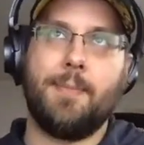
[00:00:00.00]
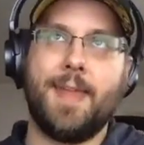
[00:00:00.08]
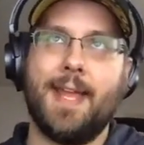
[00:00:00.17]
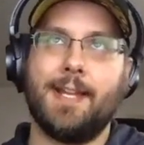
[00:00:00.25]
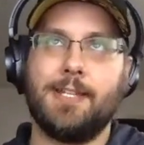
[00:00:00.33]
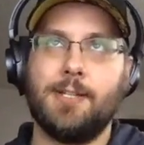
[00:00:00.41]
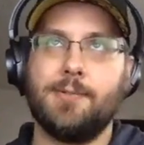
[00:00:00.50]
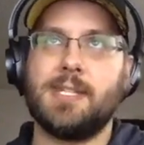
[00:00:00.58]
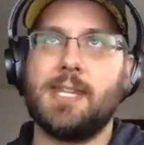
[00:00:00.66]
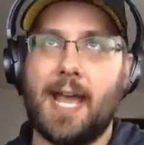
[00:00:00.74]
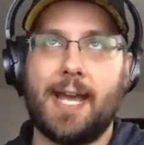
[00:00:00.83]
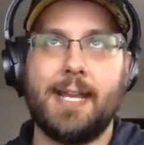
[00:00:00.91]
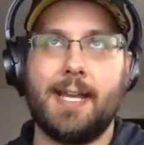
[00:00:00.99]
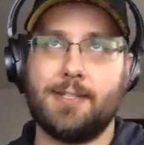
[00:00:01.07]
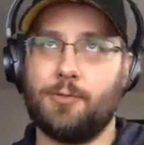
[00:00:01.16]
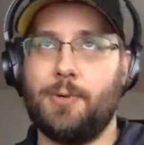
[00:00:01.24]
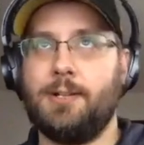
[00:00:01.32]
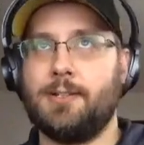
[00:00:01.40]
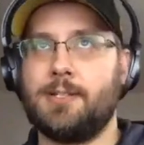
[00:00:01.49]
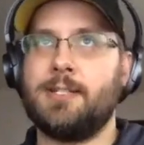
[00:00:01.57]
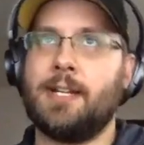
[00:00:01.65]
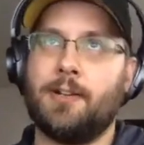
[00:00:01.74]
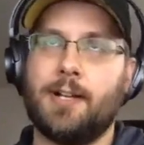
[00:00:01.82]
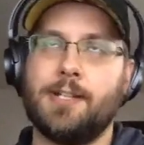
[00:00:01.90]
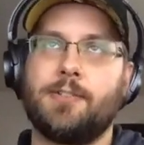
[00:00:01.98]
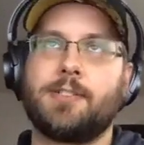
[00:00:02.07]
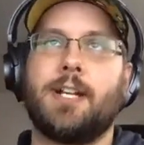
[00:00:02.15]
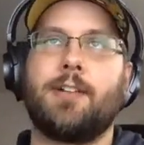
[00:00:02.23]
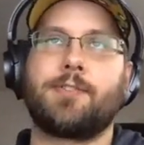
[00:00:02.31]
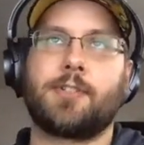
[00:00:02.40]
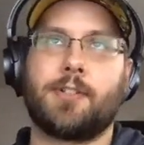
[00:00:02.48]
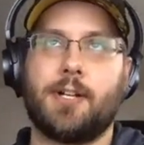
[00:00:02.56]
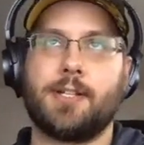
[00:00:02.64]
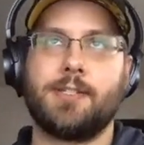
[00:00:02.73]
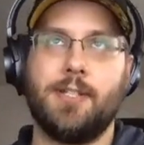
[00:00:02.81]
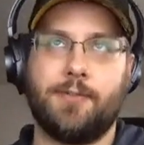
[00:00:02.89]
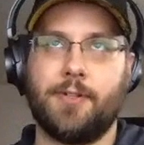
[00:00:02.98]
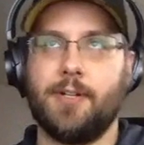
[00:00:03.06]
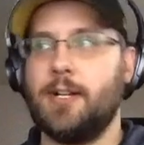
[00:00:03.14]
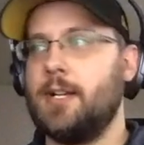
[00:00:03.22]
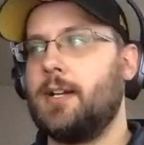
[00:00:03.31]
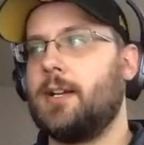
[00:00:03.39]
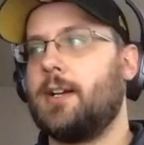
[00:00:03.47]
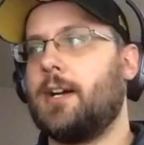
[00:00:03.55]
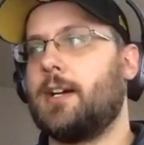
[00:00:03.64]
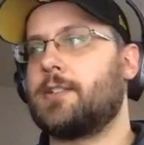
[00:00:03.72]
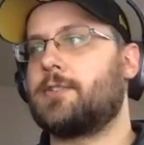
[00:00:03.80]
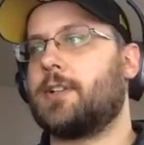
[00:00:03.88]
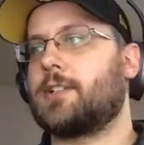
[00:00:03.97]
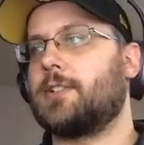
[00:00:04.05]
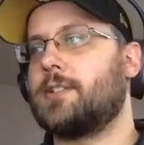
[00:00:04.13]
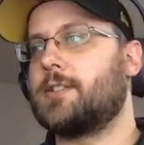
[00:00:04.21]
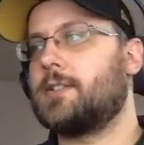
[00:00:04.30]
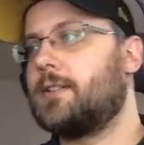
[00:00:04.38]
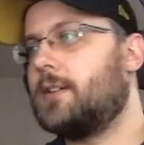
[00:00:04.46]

and use that as a way to standardize your styles across different structures.